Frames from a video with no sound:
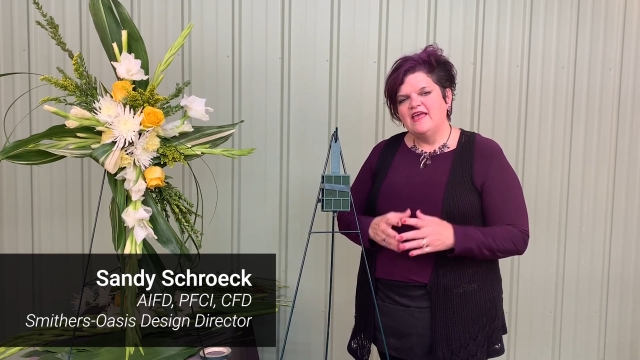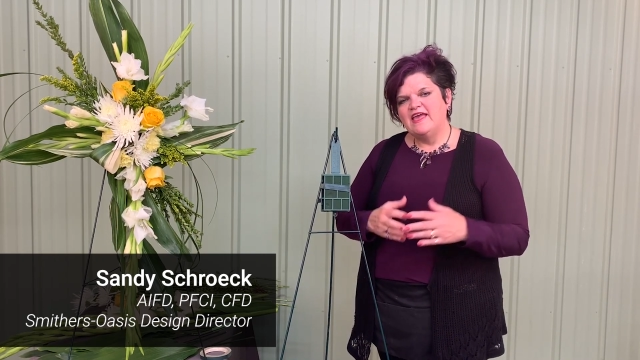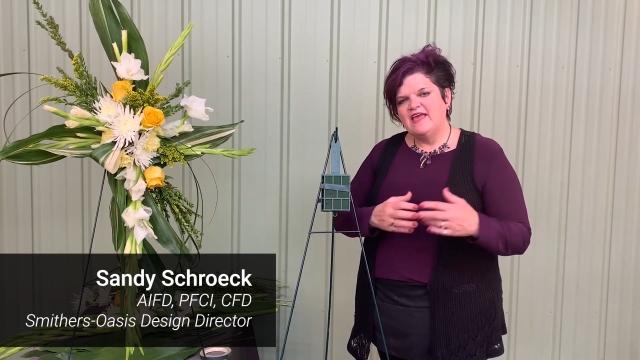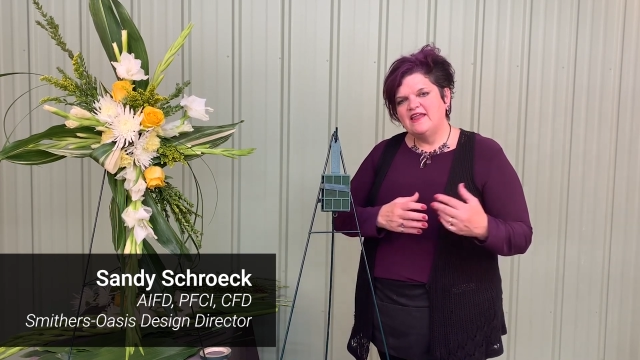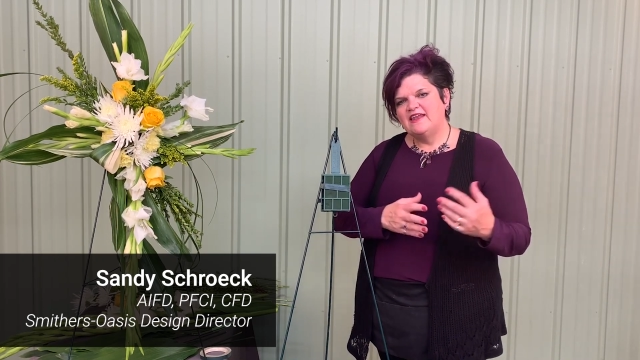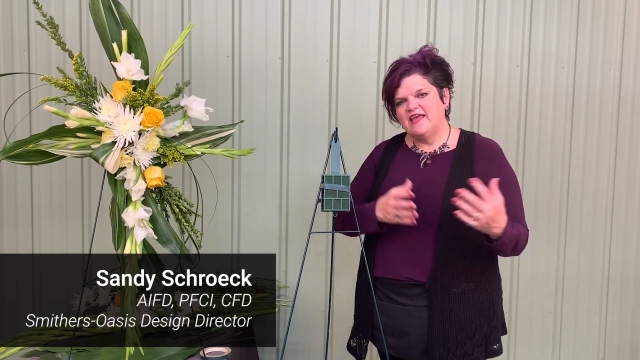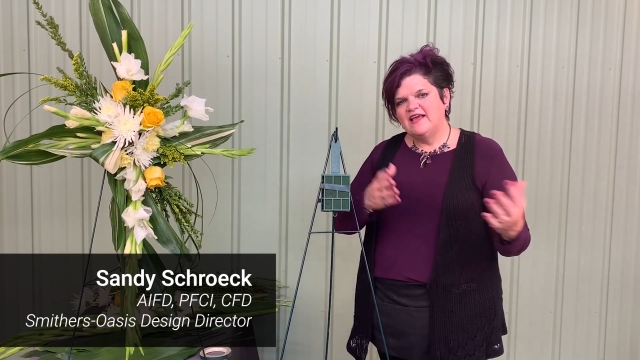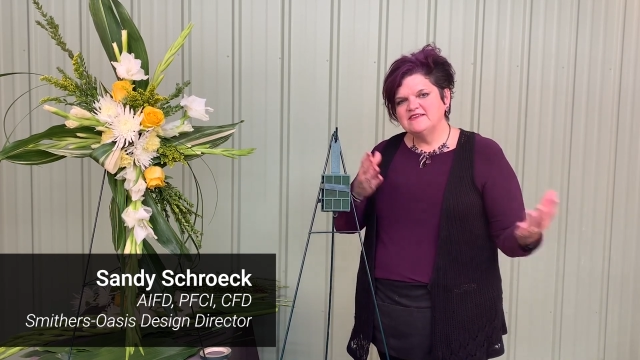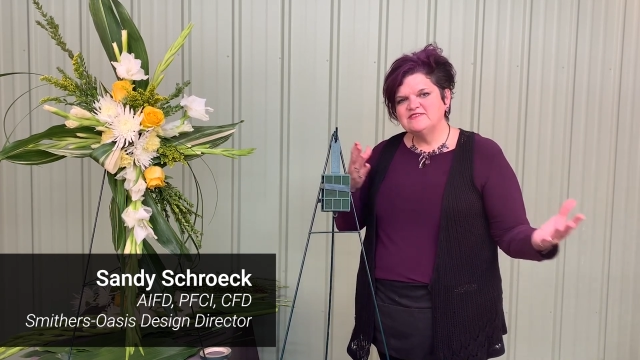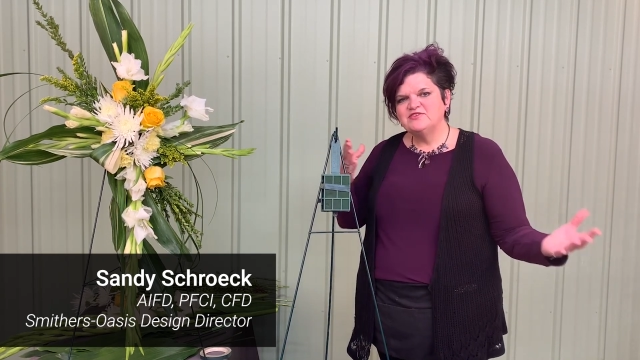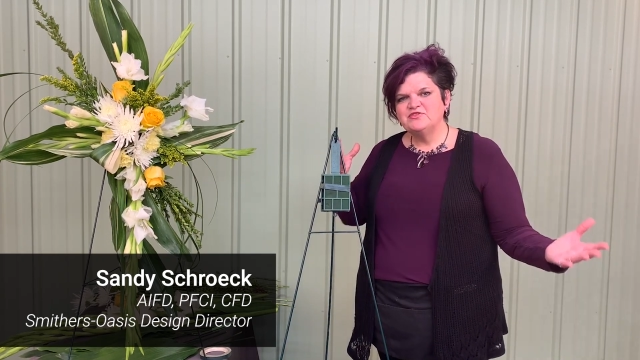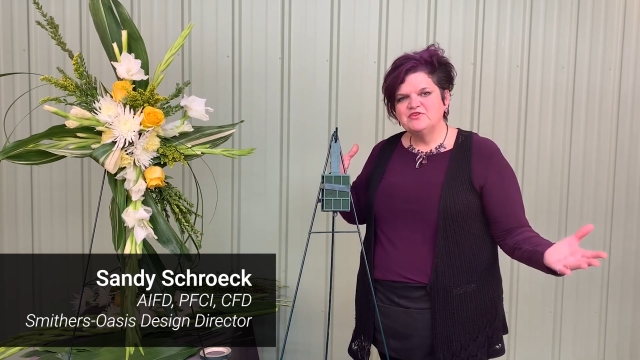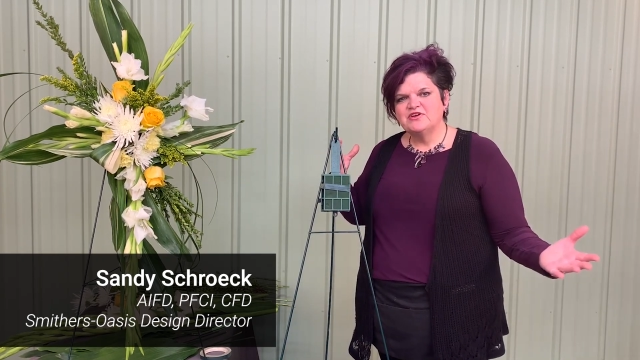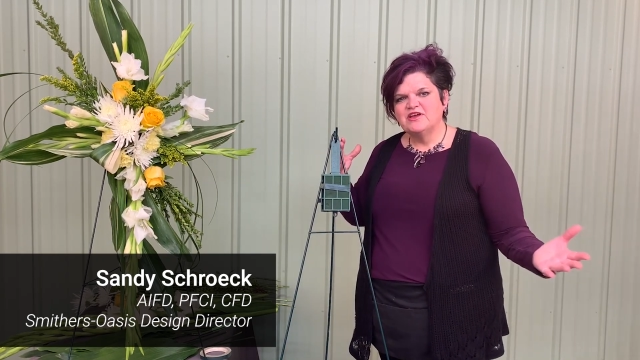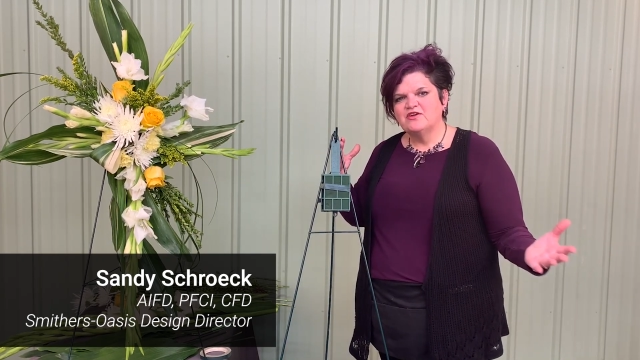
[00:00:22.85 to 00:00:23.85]
And as you
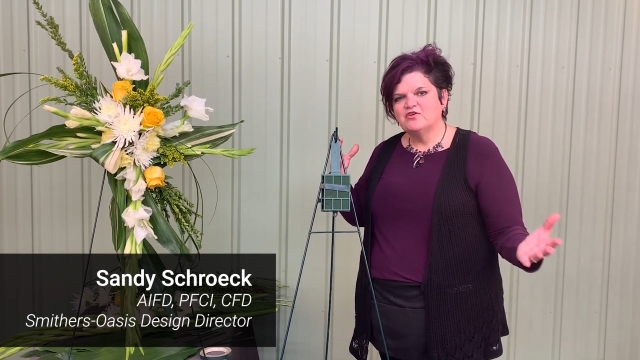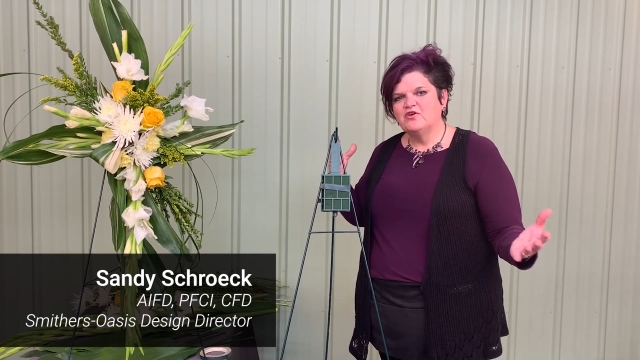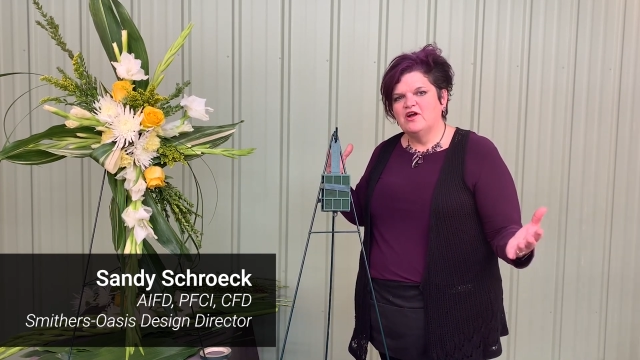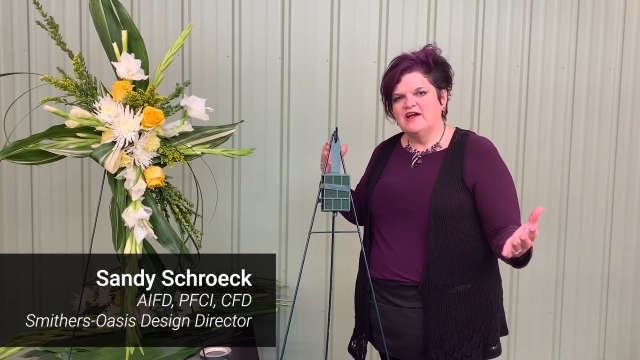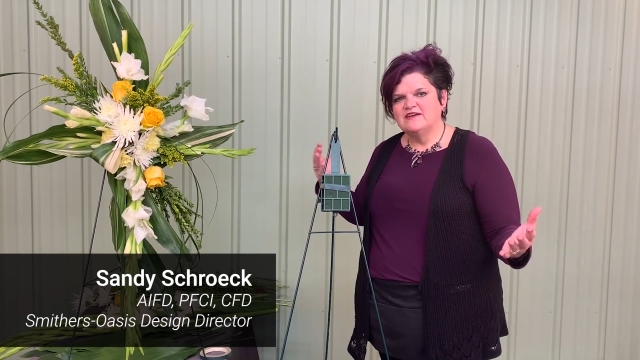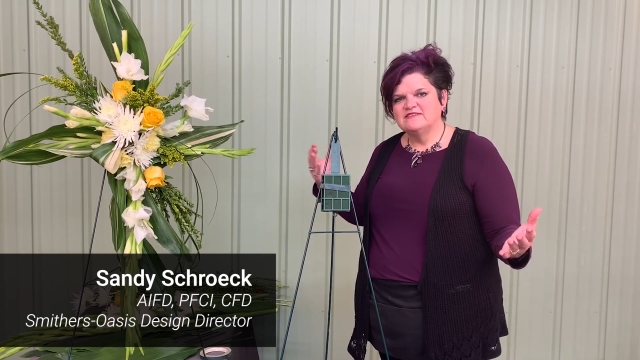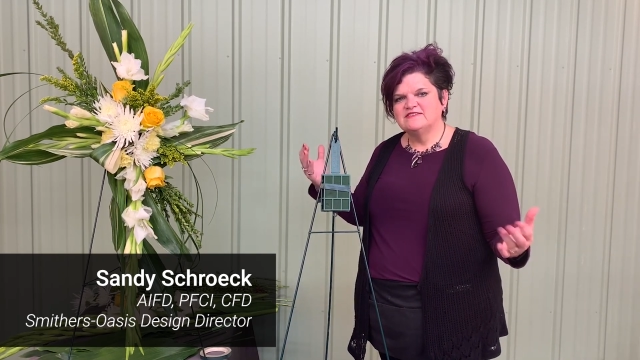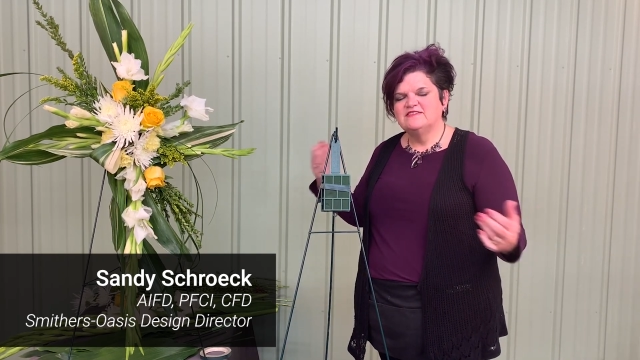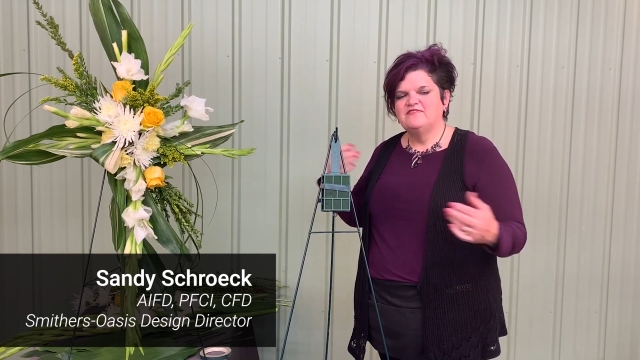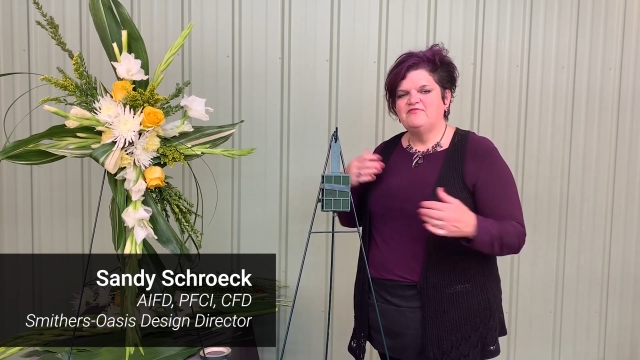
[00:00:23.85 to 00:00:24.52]
look across the